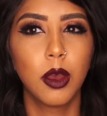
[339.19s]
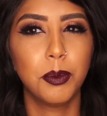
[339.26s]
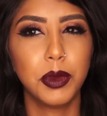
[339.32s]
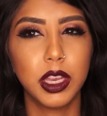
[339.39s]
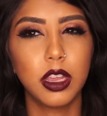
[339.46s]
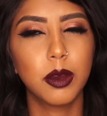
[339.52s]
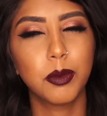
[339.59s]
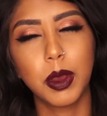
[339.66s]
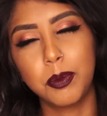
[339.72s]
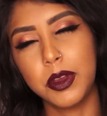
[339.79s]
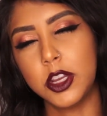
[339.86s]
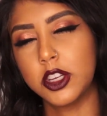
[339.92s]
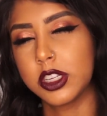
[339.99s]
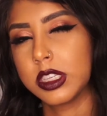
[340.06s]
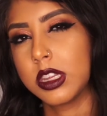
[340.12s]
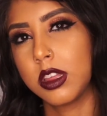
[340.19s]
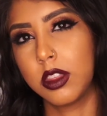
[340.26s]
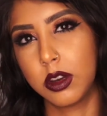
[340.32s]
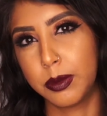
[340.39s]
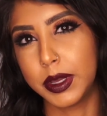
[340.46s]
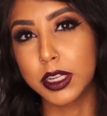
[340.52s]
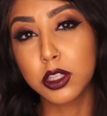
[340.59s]
Medium might be just a
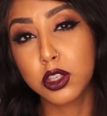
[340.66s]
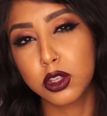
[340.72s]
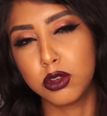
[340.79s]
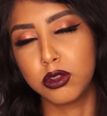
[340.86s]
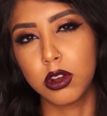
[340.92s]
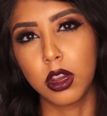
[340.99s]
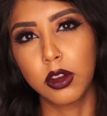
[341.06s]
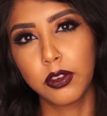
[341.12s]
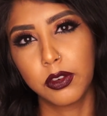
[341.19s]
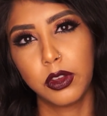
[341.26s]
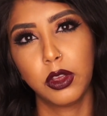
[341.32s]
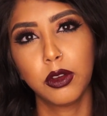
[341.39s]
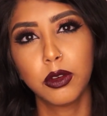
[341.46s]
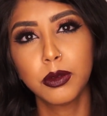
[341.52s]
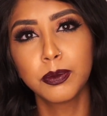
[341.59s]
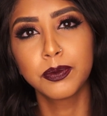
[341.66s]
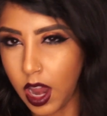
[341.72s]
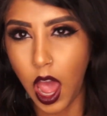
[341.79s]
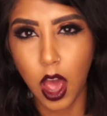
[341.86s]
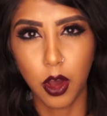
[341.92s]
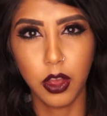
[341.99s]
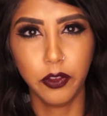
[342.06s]
little bit too dark for you.
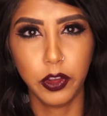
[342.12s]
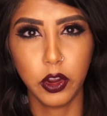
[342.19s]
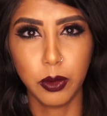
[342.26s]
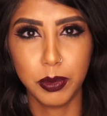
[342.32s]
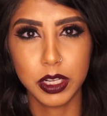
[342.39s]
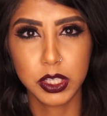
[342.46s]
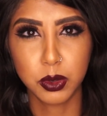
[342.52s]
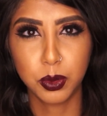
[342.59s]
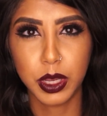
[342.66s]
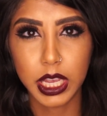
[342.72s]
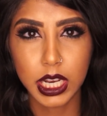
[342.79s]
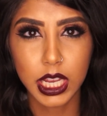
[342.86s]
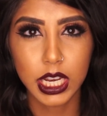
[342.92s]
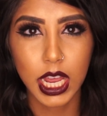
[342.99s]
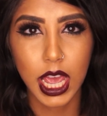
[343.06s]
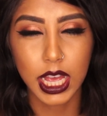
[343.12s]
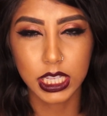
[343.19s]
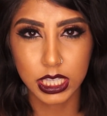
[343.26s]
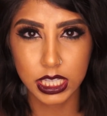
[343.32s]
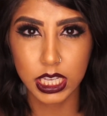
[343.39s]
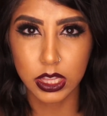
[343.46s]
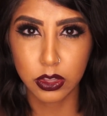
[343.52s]
Now, if you're between an
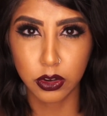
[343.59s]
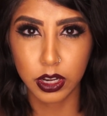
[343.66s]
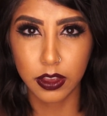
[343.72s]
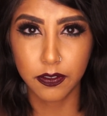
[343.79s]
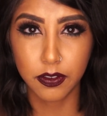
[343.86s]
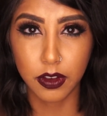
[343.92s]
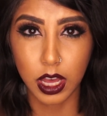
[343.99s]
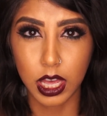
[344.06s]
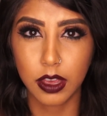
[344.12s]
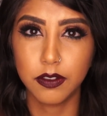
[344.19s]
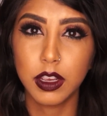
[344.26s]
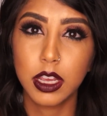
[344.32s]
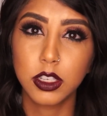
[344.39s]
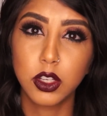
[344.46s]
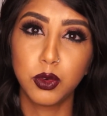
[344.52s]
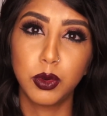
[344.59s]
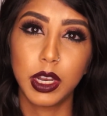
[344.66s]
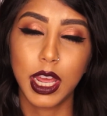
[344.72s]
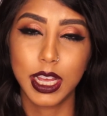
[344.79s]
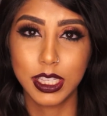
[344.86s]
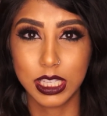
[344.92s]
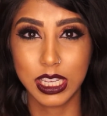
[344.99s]
NC35 to an
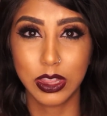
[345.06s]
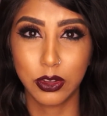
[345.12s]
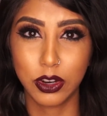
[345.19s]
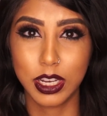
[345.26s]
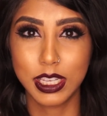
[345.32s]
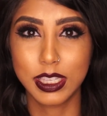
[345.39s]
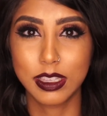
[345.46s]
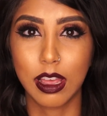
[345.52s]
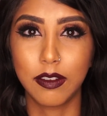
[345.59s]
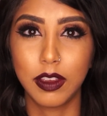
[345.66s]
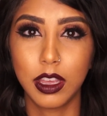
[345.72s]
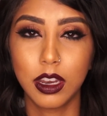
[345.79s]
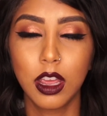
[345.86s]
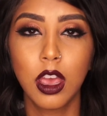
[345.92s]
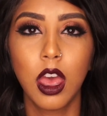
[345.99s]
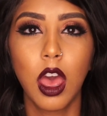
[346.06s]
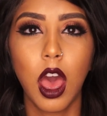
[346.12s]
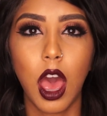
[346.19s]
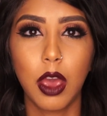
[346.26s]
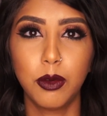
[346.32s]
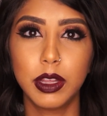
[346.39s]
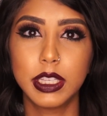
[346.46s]
NC37,
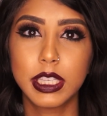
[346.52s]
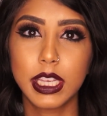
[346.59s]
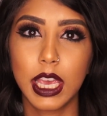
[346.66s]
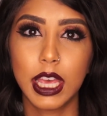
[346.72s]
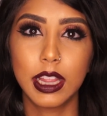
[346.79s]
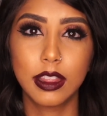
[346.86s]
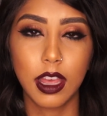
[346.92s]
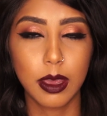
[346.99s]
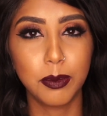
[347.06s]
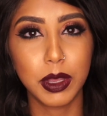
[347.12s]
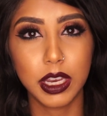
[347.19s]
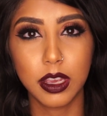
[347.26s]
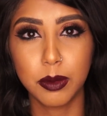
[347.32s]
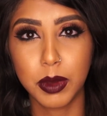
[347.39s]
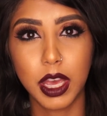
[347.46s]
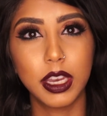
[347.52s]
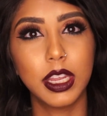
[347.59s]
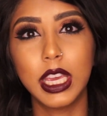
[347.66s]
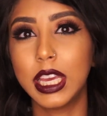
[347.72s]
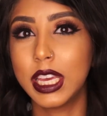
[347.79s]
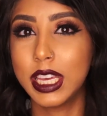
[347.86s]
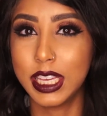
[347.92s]
I would say light medium
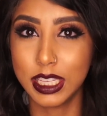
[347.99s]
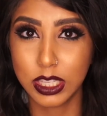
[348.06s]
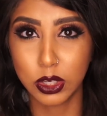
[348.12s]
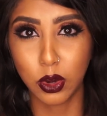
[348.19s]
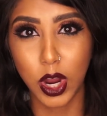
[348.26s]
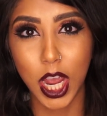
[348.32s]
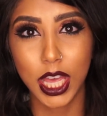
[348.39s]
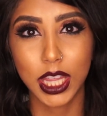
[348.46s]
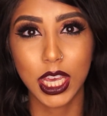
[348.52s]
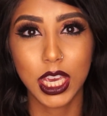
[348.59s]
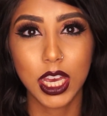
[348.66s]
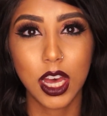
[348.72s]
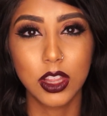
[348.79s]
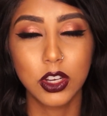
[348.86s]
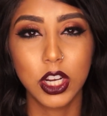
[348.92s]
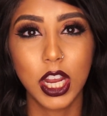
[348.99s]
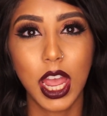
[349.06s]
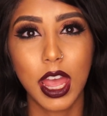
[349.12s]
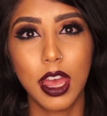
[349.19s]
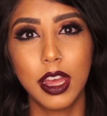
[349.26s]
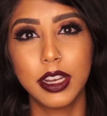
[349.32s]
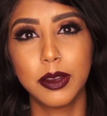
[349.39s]
honey is your highlight color
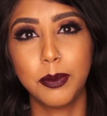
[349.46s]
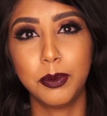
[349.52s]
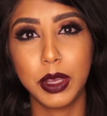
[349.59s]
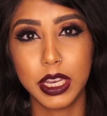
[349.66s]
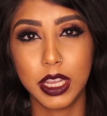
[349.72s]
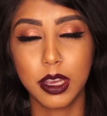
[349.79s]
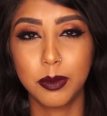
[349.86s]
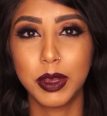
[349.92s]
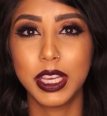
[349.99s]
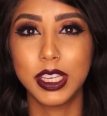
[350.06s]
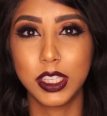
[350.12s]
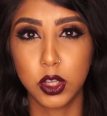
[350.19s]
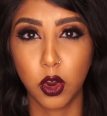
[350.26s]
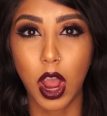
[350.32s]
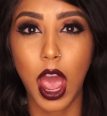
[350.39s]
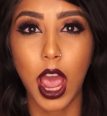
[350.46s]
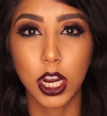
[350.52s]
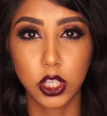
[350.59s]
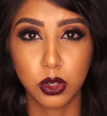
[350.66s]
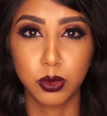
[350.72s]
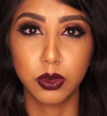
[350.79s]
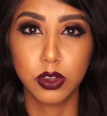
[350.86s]
and medium is your
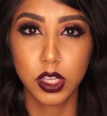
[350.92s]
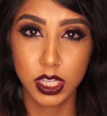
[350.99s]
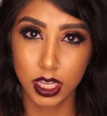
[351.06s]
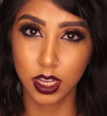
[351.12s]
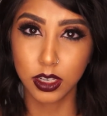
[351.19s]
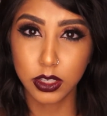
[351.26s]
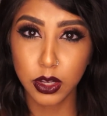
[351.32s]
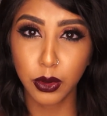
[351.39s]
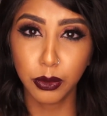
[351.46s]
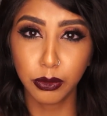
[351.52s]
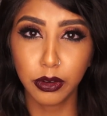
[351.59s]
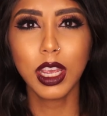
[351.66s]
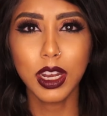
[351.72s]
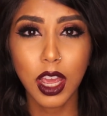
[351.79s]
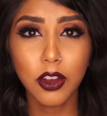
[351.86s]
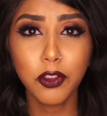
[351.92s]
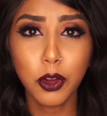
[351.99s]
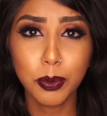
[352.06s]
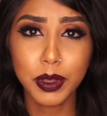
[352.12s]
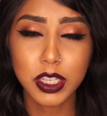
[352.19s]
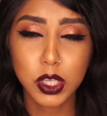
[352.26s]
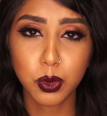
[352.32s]
actual skin tone. Now, if you're
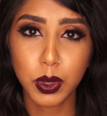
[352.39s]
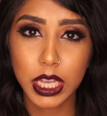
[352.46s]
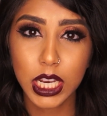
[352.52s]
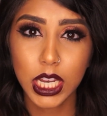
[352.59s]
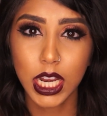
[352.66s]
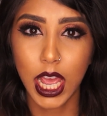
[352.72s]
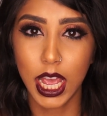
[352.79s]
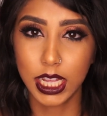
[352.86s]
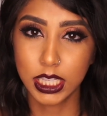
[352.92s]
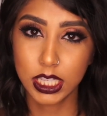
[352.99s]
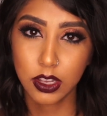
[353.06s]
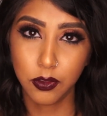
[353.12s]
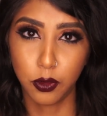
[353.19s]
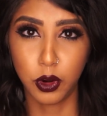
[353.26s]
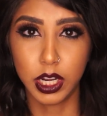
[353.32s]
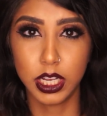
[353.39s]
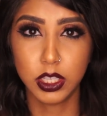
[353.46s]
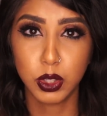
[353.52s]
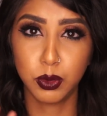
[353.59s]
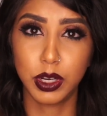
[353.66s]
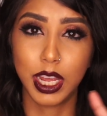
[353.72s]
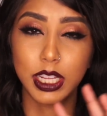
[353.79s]
between an NC40
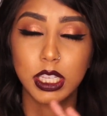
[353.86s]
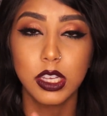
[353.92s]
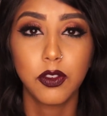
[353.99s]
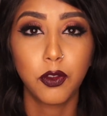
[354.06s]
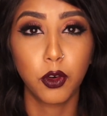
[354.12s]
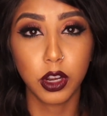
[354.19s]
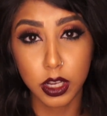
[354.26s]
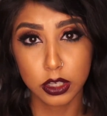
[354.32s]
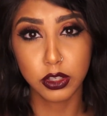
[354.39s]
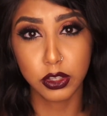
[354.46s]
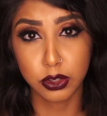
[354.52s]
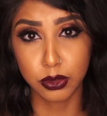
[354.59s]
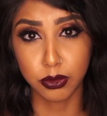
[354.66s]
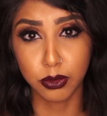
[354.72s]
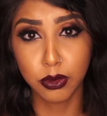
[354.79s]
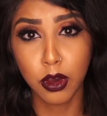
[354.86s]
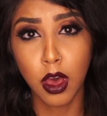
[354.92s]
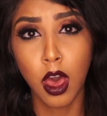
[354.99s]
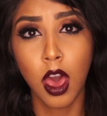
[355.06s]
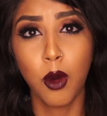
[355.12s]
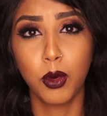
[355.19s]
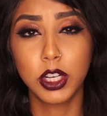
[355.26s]
to an NC42,
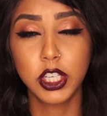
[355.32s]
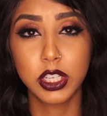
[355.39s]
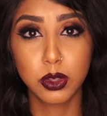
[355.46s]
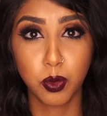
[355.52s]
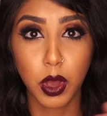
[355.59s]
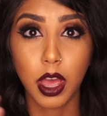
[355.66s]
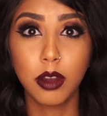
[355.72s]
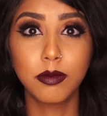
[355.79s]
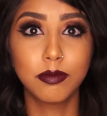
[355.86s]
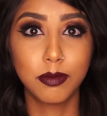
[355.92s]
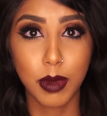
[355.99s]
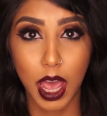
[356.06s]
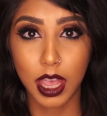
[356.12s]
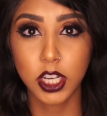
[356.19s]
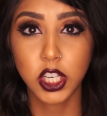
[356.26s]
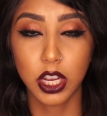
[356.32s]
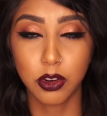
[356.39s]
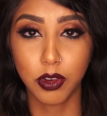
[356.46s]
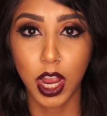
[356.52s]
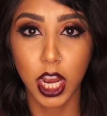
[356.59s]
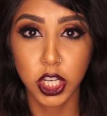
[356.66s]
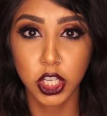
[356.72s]
which is what my shade
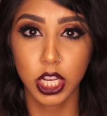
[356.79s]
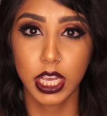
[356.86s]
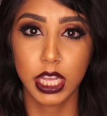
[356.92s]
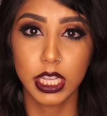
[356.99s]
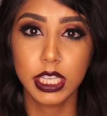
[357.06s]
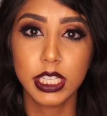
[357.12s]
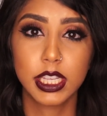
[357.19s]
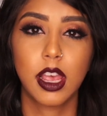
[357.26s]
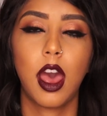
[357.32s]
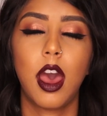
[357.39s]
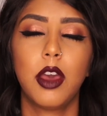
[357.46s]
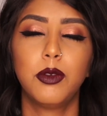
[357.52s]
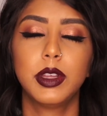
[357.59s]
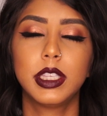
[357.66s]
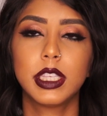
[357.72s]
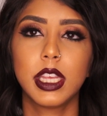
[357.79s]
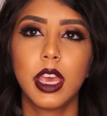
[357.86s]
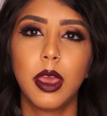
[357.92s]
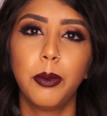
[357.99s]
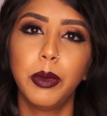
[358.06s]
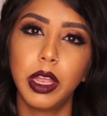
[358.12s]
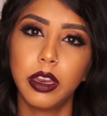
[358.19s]
range is, I would
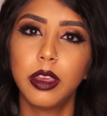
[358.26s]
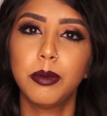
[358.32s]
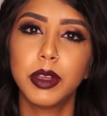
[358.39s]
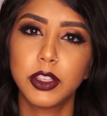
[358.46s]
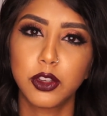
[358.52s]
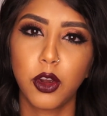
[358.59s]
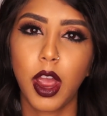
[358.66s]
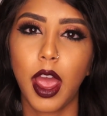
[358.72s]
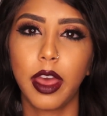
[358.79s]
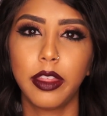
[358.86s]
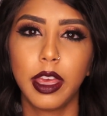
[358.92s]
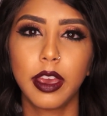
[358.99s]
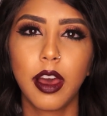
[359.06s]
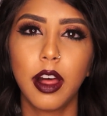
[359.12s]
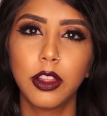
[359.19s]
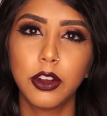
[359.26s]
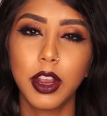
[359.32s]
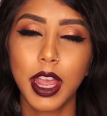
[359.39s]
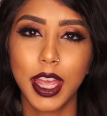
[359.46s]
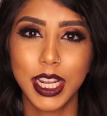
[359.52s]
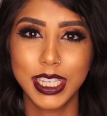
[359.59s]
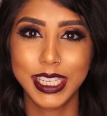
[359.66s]
say medium is your highlight color
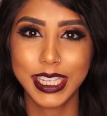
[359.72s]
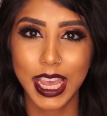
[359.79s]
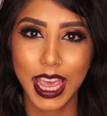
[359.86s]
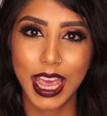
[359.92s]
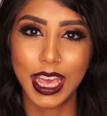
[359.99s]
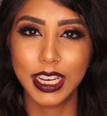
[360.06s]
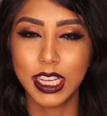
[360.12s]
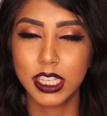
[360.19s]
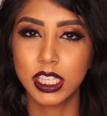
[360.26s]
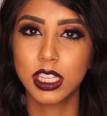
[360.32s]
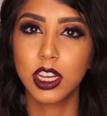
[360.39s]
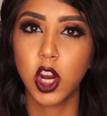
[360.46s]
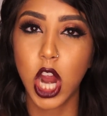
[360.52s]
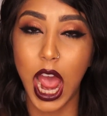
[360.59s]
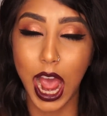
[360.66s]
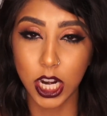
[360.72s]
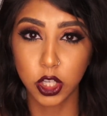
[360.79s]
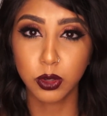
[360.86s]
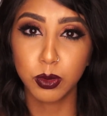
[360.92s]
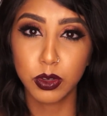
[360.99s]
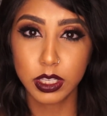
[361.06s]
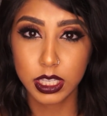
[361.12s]
and tan is their
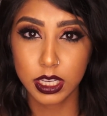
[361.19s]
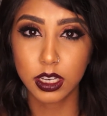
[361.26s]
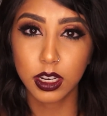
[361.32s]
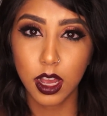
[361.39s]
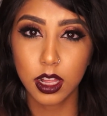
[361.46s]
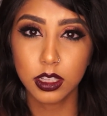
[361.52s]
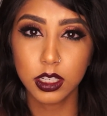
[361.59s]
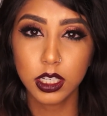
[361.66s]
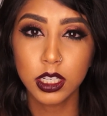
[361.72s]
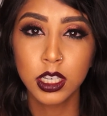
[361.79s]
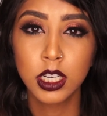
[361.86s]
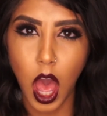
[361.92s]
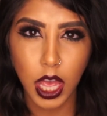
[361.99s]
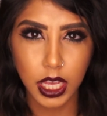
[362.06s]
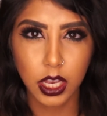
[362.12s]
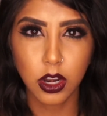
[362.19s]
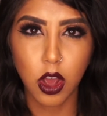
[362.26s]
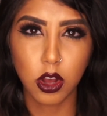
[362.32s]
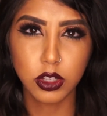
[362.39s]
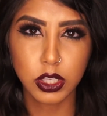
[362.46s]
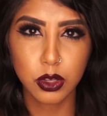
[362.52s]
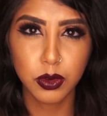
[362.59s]
actual skin color. I can
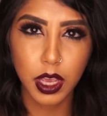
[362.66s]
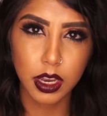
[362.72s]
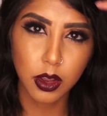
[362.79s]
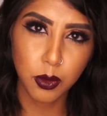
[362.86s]
also get